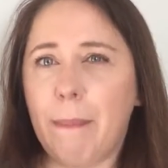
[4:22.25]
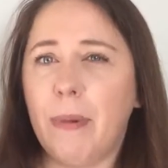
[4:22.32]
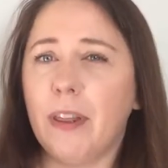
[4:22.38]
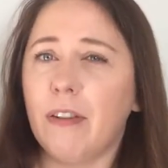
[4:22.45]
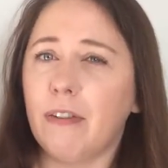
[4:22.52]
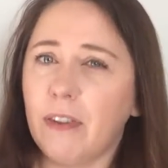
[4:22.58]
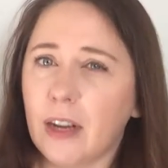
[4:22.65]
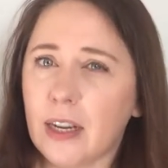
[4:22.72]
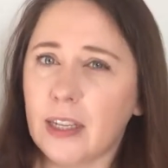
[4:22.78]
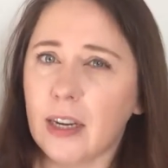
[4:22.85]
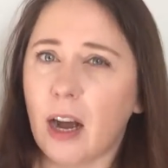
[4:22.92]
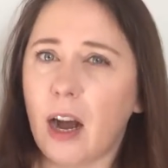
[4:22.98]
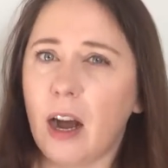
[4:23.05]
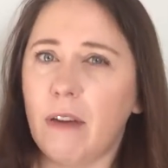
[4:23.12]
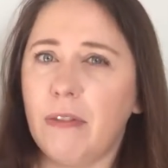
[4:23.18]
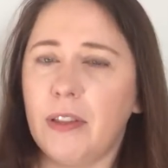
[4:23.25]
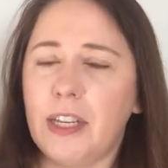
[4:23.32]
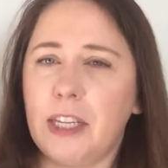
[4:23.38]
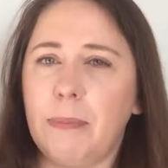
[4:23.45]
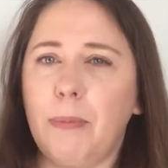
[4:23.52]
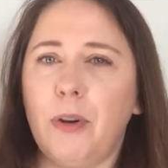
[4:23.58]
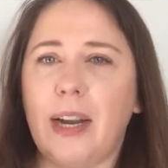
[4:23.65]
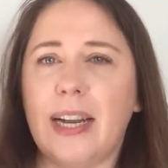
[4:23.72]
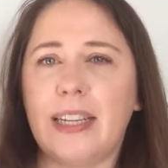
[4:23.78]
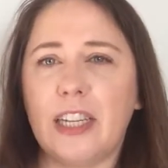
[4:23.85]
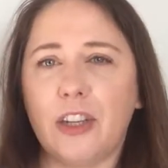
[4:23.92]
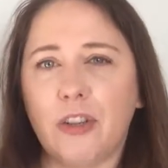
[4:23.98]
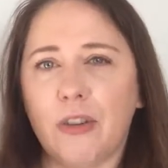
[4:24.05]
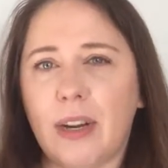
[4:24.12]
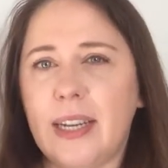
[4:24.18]
but the first half of this book, as
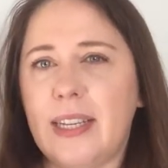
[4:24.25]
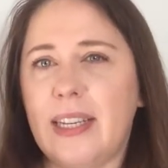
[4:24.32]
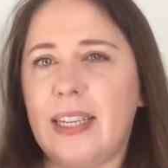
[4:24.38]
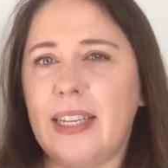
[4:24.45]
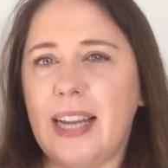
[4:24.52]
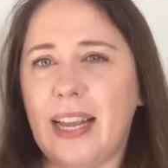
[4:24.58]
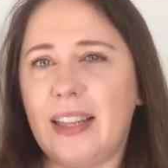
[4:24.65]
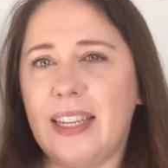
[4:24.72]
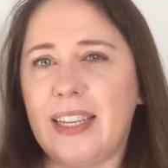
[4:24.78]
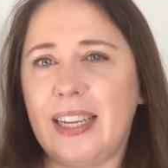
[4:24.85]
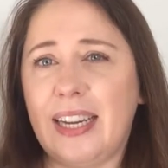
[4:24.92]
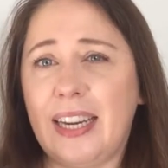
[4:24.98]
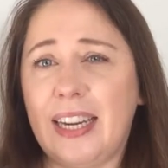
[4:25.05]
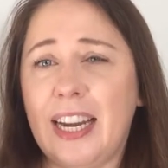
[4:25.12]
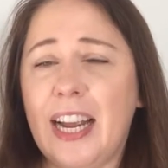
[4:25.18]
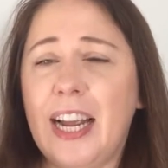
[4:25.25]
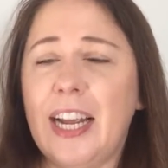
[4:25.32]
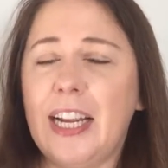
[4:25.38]
it tries to set the scene,